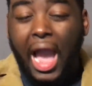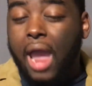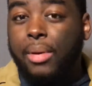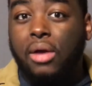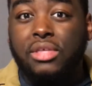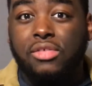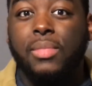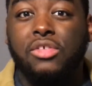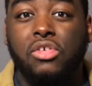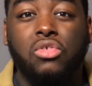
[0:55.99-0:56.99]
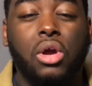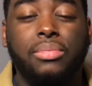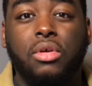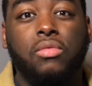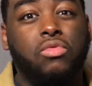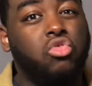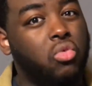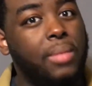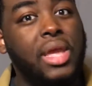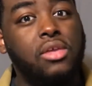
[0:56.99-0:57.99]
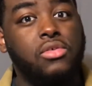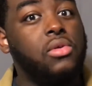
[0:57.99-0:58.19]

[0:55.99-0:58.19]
eyebrows as much in terms of trimming,